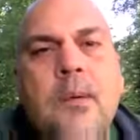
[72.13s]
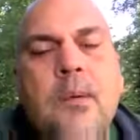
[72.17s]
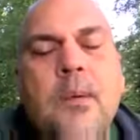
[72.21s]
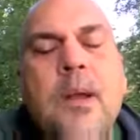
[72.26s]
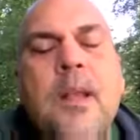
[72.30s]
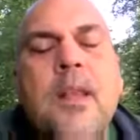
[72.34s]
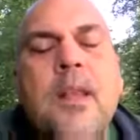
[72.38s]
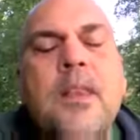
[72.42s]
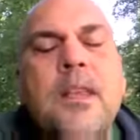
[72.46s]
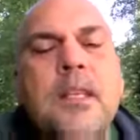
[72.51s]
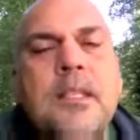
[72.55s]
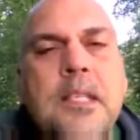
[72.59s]

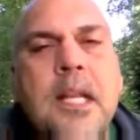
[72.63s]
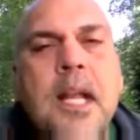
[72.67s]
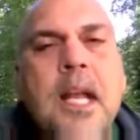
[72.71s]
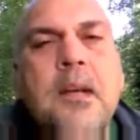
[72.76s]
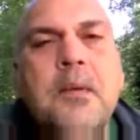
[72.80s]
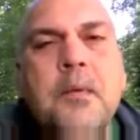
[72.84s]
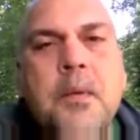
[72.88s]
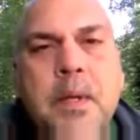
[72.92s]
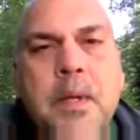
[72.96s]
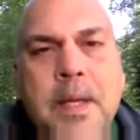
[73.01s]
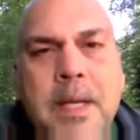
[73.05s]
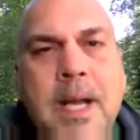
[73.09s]
One of the things that I
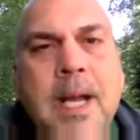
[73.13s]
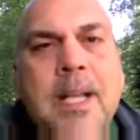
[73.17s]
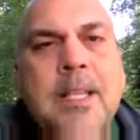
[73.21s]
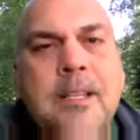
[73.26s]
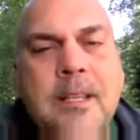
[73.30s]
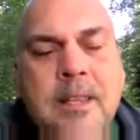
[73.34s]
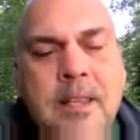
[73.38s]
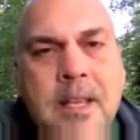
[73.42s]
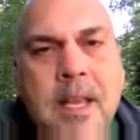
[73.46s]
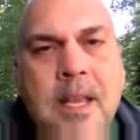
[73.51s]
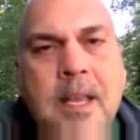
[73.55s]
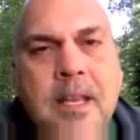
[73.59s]
really got
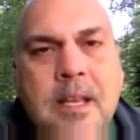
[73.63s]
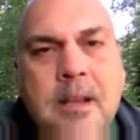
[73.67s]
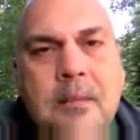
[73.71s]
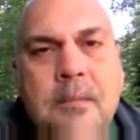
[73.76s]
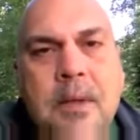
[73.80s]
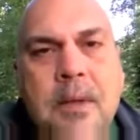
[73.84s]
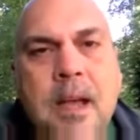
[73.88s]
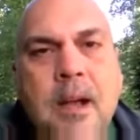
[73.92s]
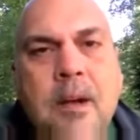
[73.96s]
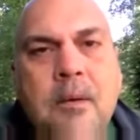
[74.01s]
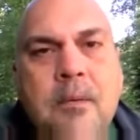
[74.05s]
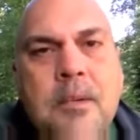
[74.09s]
to thinking
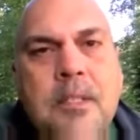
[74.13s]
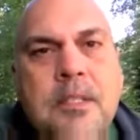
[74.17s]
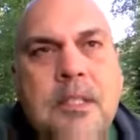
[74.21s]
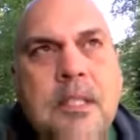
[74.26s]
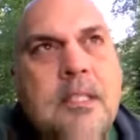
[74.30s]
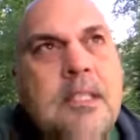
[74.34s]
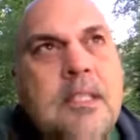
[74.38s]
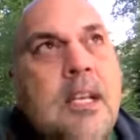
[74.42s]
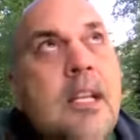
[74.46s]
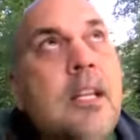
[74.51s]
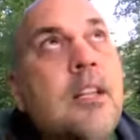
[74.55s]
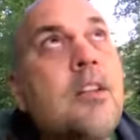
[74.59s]
about was
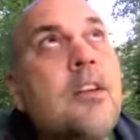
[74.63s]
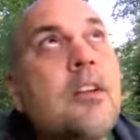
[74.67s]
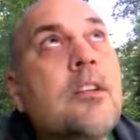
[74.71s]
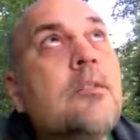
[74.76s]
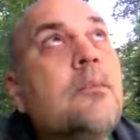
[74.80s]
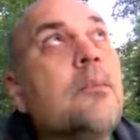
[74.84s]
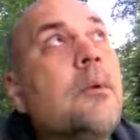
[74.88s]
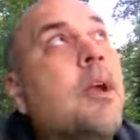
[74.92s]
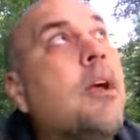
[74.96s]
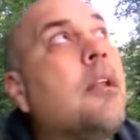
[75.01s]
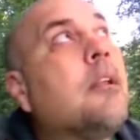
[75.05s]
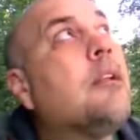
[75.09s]
as I looked
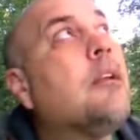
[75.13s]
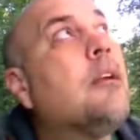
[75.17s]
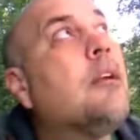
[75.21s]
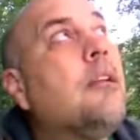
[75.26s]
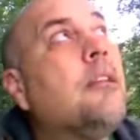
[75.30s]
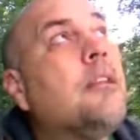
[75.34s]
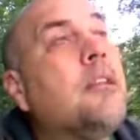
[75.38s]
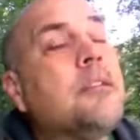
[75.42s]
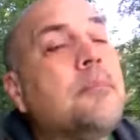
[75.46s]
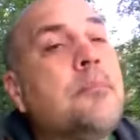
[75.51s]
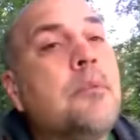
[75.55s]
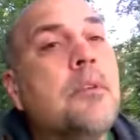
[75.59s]
around at
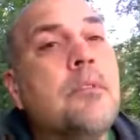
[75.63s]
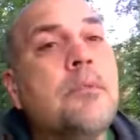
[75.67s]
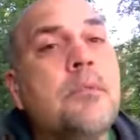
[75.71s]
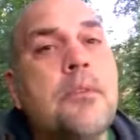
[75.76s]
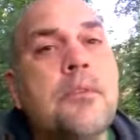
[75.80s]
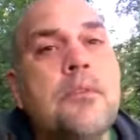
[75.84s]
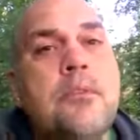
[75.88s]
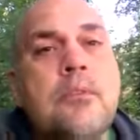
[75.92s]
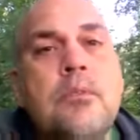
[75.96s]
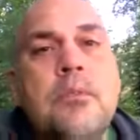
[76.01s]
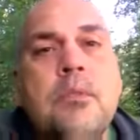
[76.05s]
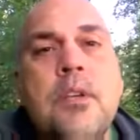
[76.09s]
all these beautiful